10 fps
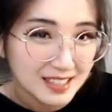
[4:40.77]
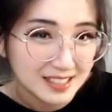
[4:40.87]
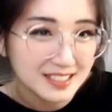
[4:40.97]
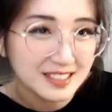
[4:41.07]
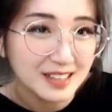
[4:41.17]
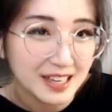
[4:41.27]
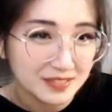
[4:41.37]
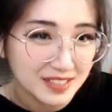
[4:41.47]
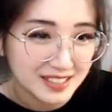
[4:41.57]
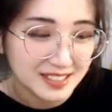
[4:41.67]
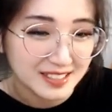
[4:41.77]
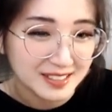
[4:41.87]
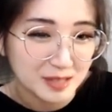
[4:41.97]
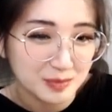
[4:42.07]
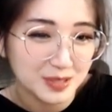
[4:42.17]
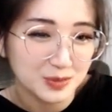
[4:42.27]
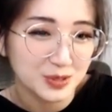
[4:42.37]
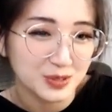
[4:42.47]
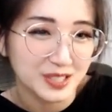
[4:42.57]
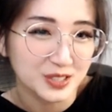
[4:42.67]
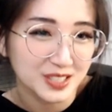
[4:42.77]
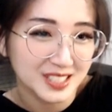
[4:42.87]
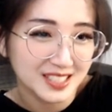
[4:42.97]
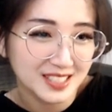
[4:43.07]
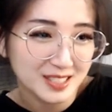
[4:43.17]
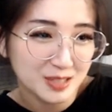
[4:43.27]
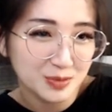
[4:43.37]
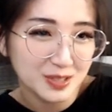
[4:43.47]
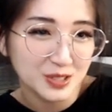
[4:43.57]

Guys, it's a life lesson. That means when you're interested in someone,